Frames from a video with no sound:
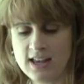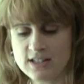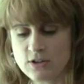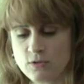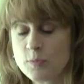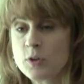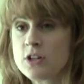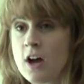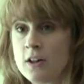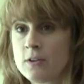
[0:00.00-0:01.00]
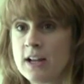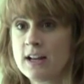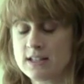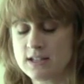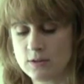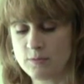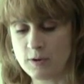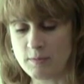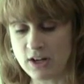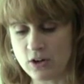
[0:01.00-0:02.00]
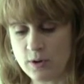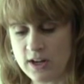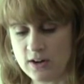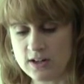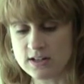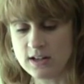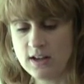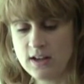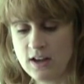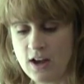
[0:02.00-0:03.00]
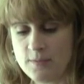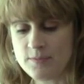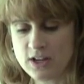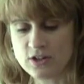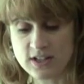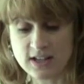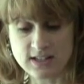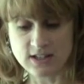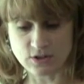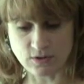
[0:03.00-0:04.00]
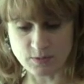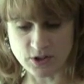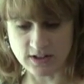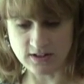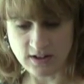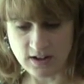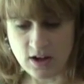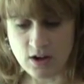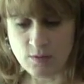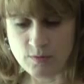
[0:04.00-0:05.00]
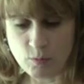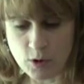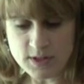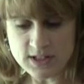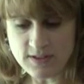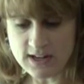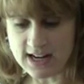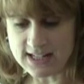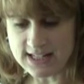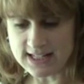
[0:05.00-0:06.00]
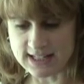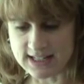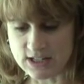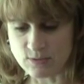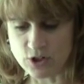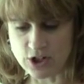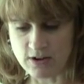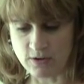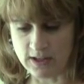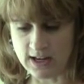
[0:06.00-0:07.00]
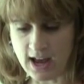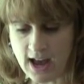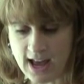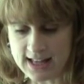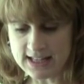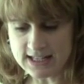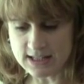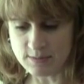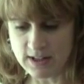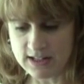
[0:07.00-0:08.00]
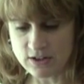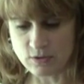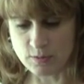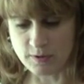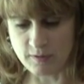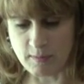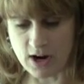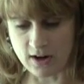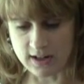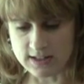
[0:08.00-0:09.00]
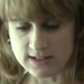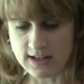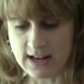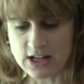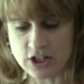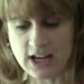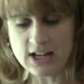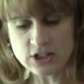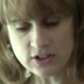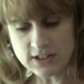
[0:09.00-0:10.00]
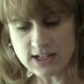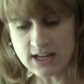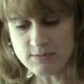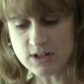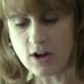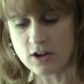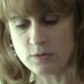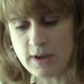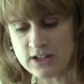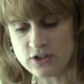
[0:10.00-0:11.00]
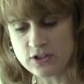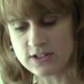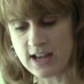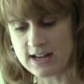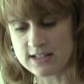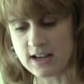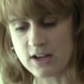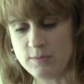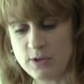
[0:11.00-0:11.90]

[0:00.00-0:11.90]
as the group could tolerate and still remain coherent. Here's his description. Mormons of the 1960s were generally a highly assimilated group of Americans. In educational attainment, occupational status, and